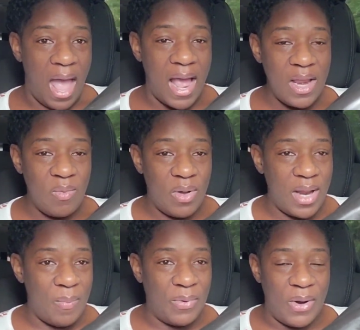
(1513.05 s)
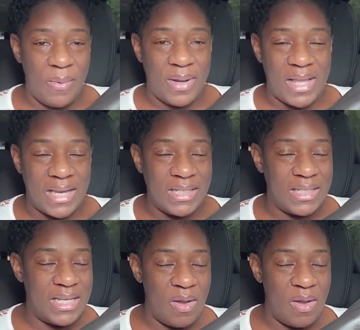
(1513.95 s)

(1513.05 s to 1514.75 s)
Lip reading: I didn't want the epidural because I just